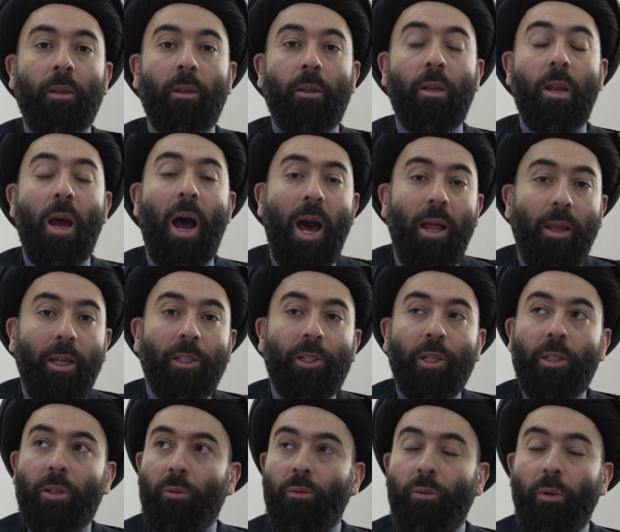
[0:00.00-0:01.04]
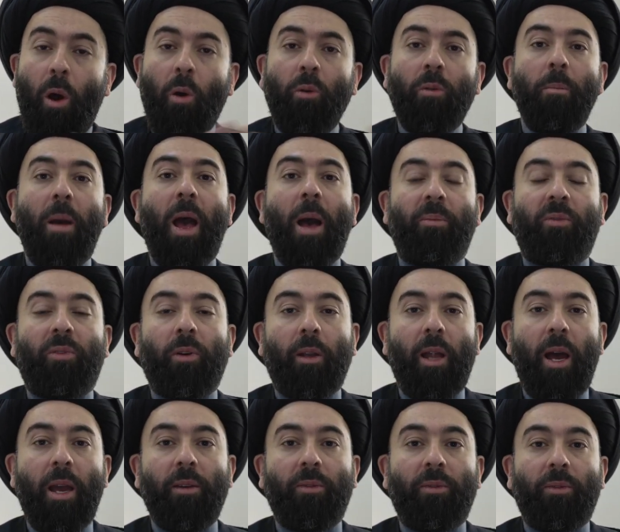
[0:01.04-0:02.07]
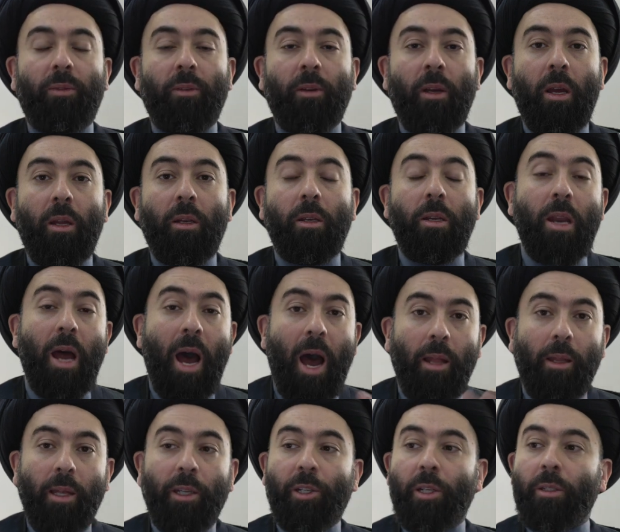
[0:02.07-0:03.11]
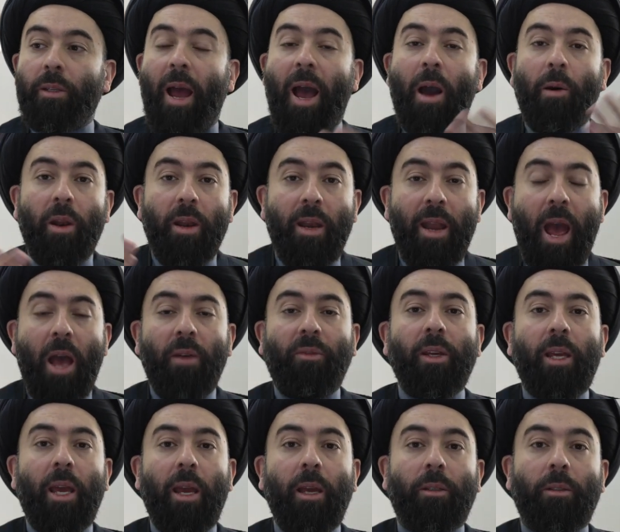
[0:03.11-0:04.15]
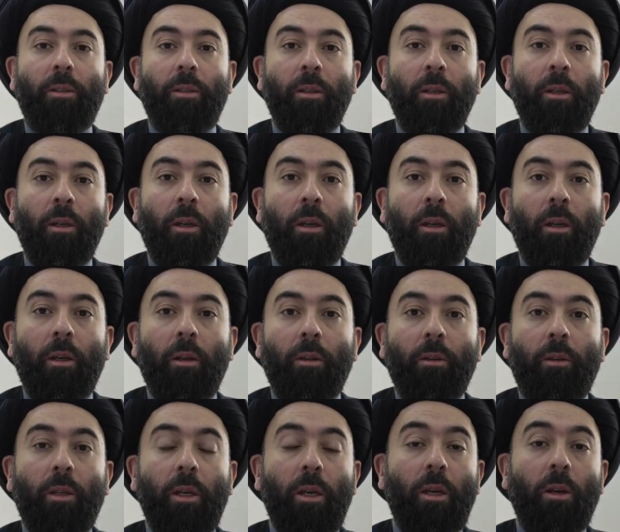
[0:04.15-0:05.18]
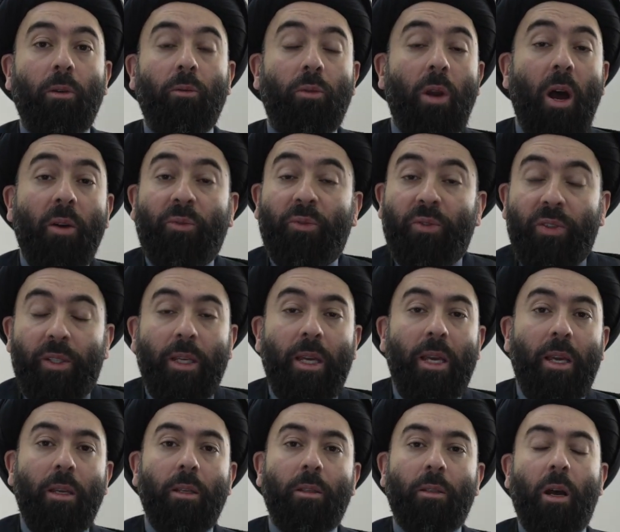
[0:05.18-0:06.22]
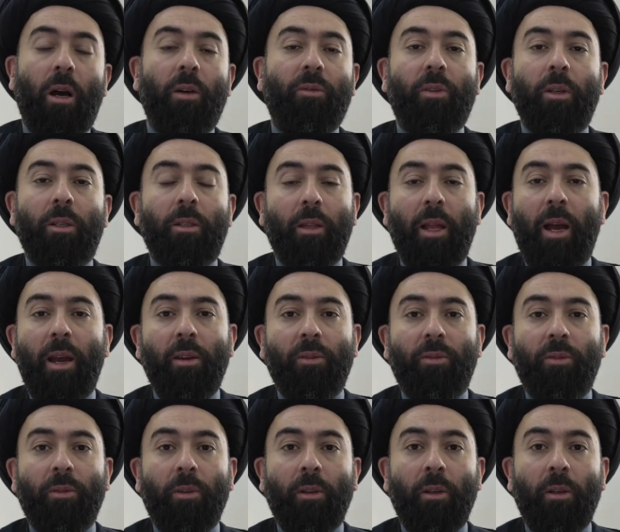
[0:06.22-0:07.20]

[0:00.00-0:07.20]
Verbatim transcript: Knowledge is a roadmap for life. Knowledge is how to navigate the rough seas of this life.